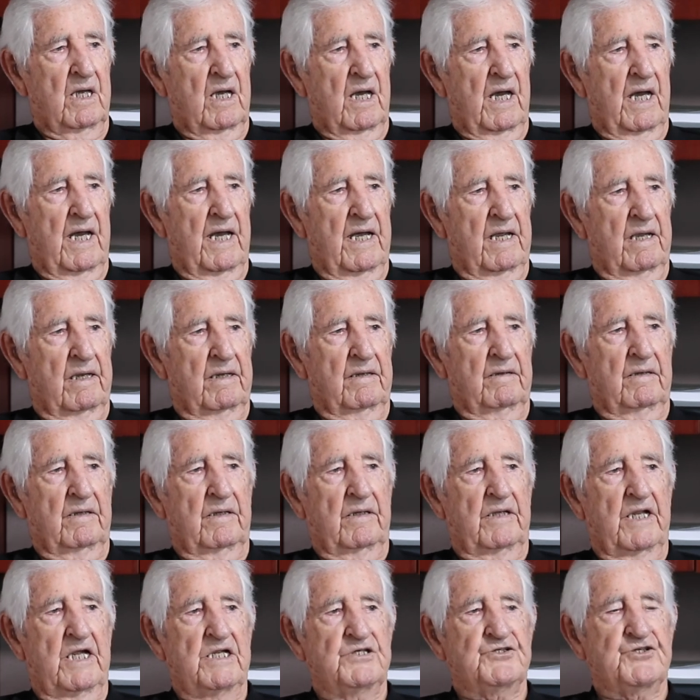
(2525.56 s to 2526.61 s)

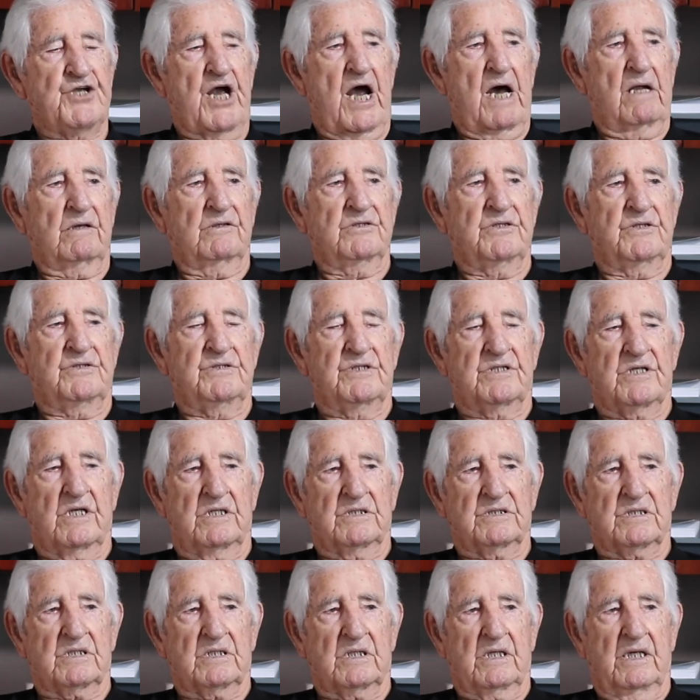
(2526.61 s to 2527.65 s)
and they challenged
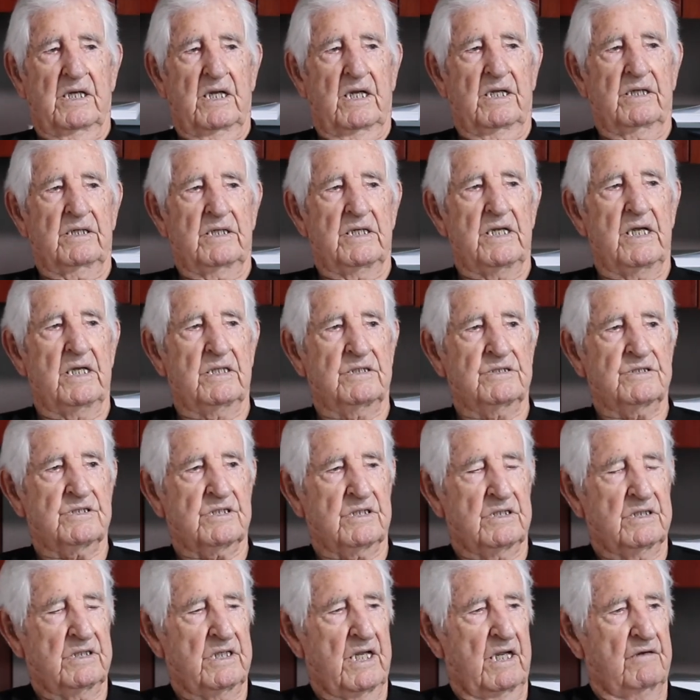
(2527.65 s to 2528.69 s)
us, and the
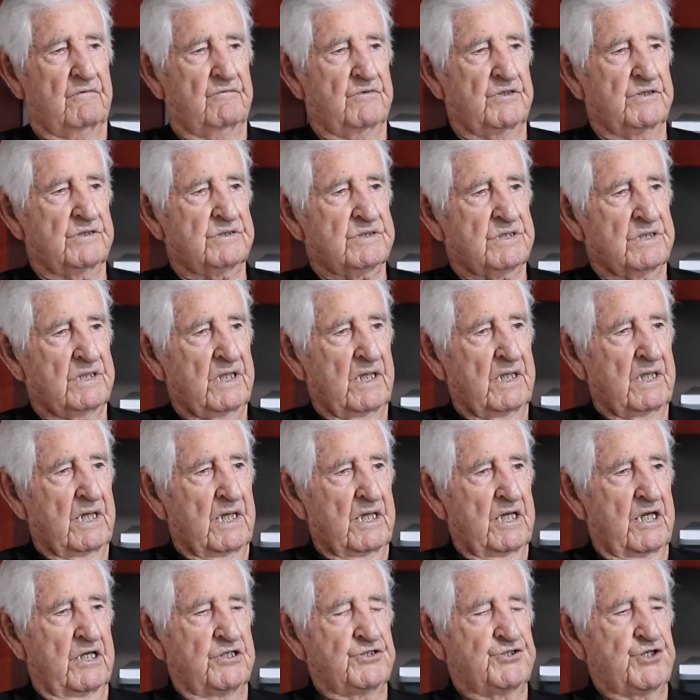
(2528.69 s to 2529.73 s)
ensign that was
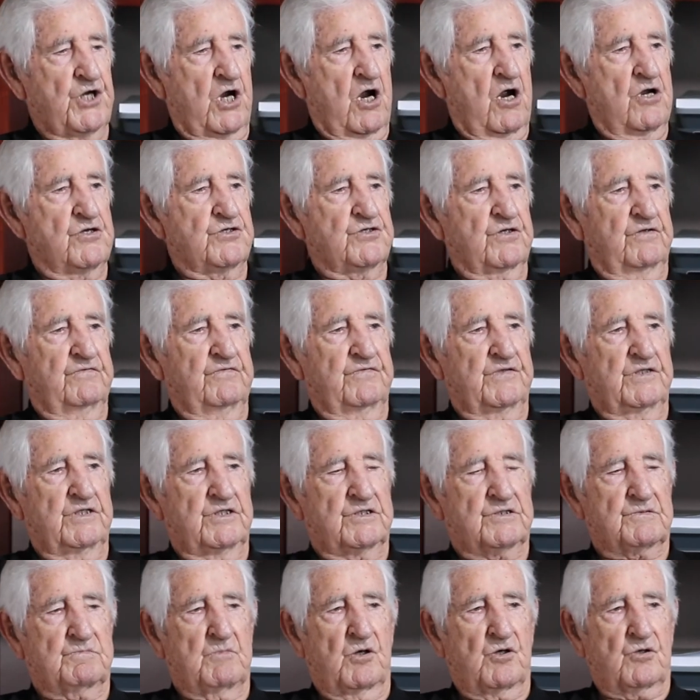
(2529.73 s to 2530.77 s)
in charge of the
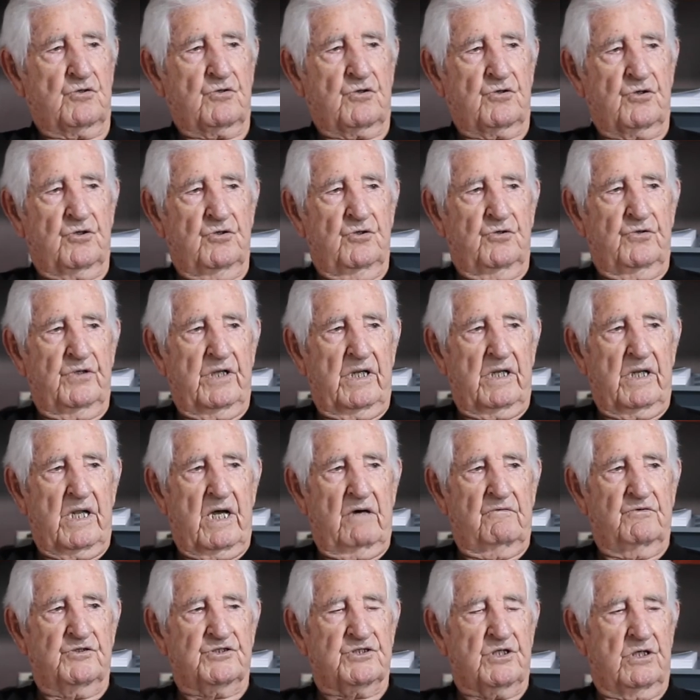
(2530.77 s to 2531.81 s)
smoke crew that
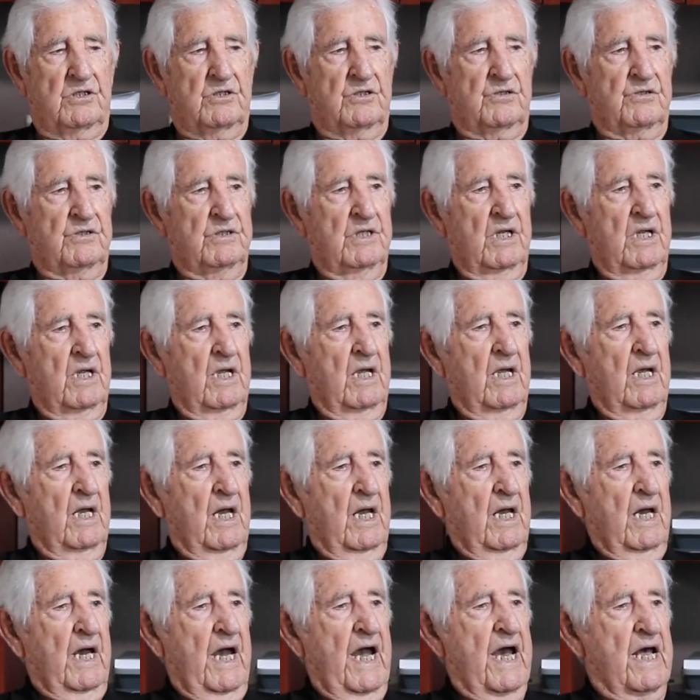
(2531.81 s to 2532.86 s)
I was on
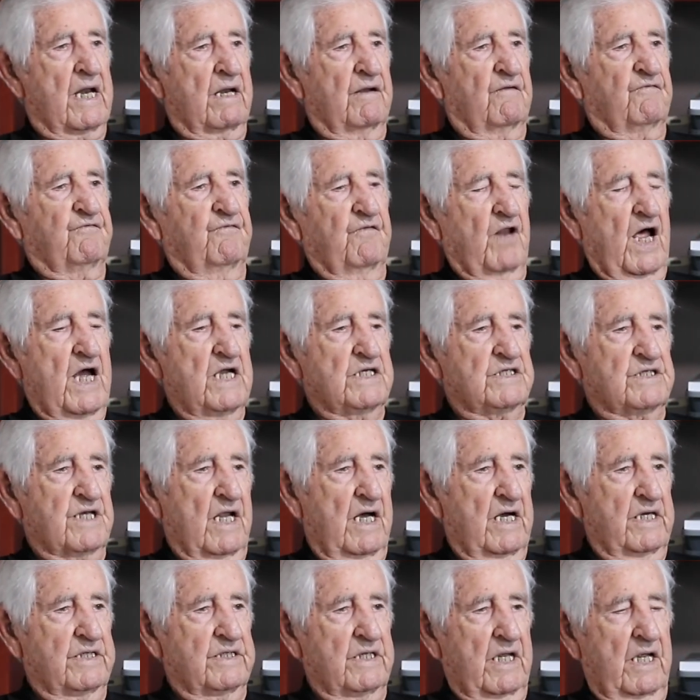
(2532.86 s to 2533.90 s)
had a
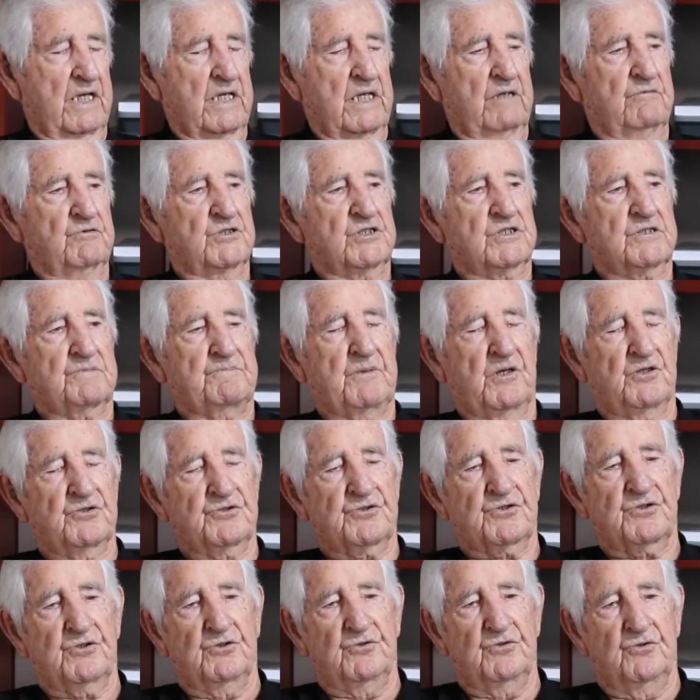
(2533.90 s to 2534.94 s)
flashlight that he was
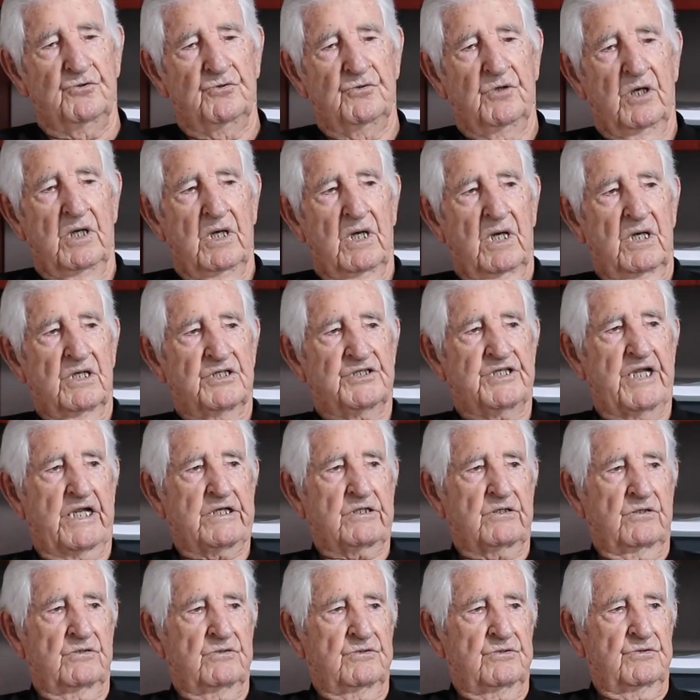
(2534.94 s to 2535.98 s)
supposed to
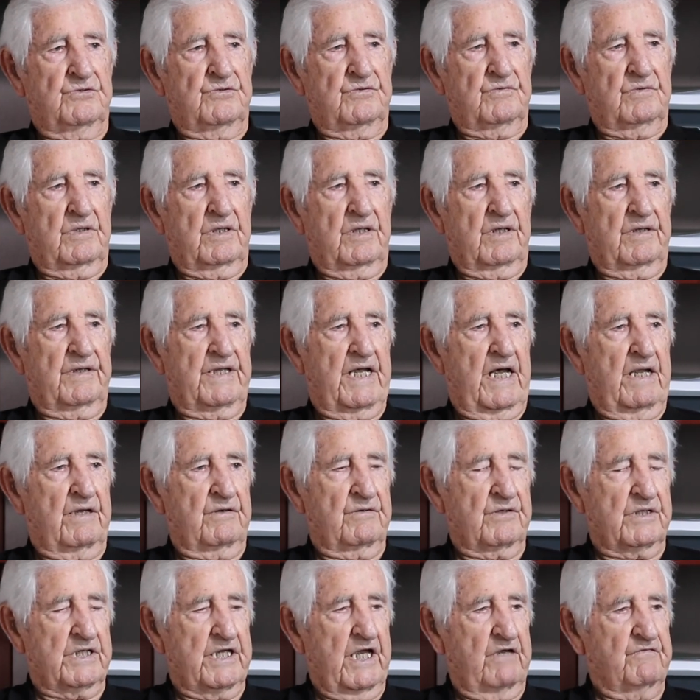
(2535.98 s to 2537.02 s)
signal
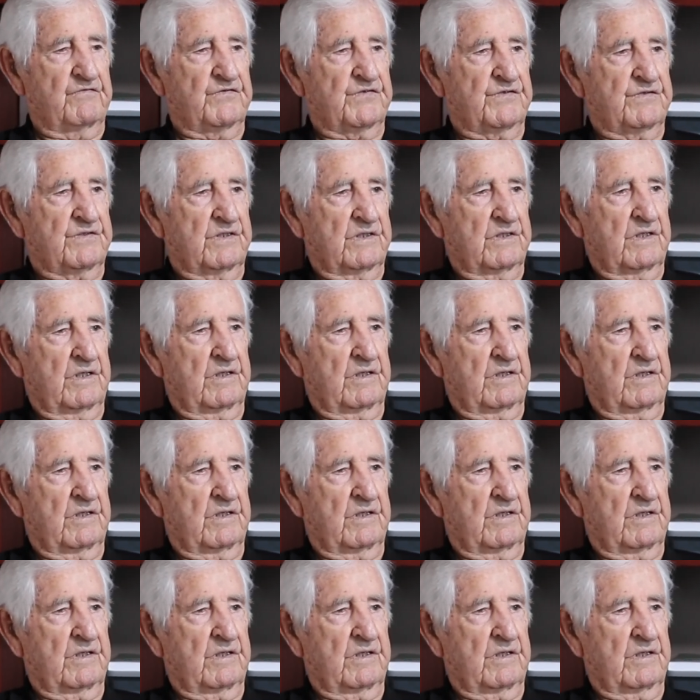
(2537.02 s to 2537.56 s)
that gave